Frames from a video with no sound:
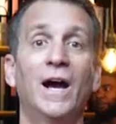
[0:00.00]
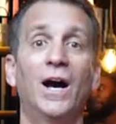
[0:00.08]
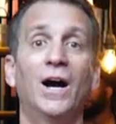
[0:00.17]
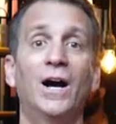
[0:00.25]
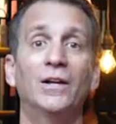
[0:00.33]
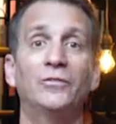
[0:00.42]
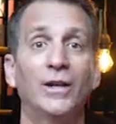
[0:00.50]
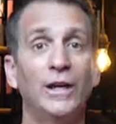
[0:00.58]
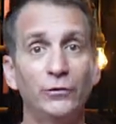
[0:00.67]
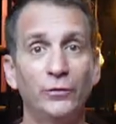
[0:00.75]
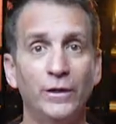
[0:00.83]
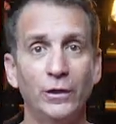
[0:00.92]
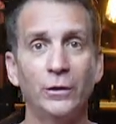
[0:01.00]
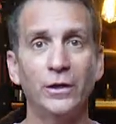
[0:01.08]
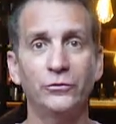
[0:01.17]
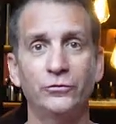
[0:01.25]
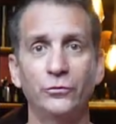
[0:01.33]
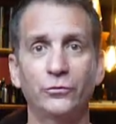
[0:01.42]
Uh, today's video,
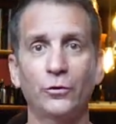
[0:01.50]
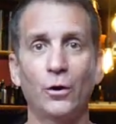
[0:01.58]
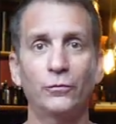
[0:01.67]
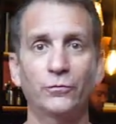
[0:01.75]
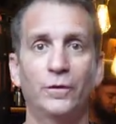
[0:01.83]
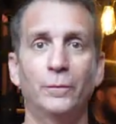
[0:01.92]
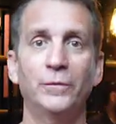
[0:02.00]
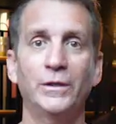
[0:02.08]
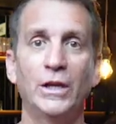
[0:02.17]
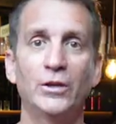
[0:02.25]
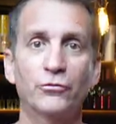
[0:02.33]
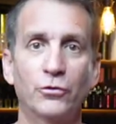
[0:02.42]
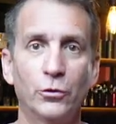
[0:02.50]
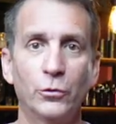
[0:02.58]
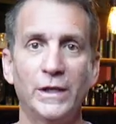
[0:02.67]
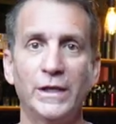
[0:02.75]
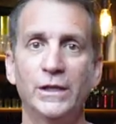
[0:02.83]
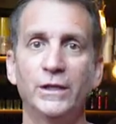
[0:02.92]
as you saw from the
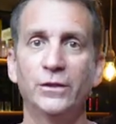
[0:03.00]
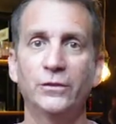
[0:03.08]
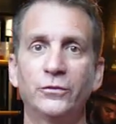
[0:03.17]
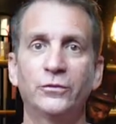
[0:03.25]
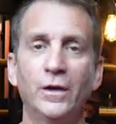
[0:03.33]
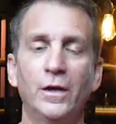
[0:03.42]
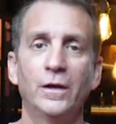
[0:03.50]
intro, is